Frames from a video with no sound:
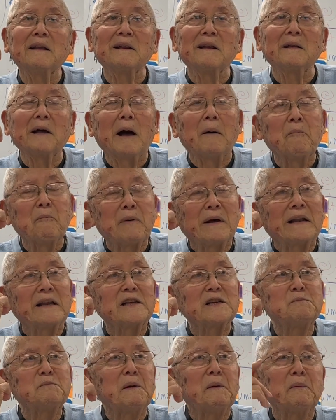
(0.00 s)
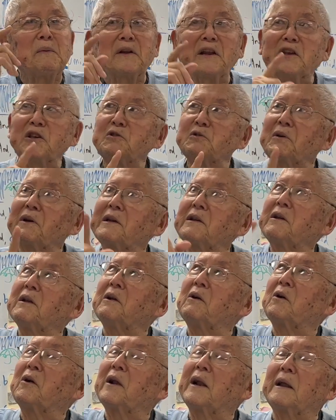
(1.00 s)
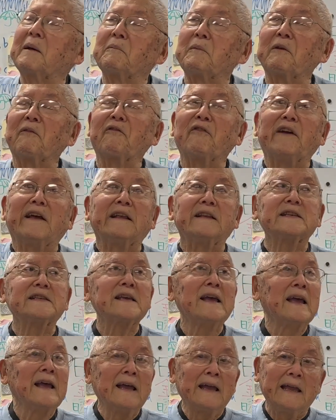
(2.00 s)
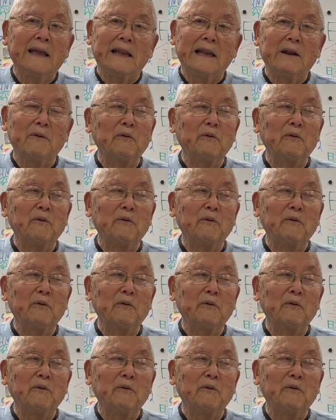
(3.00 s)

unbalanced people that tried to climb the fence. They were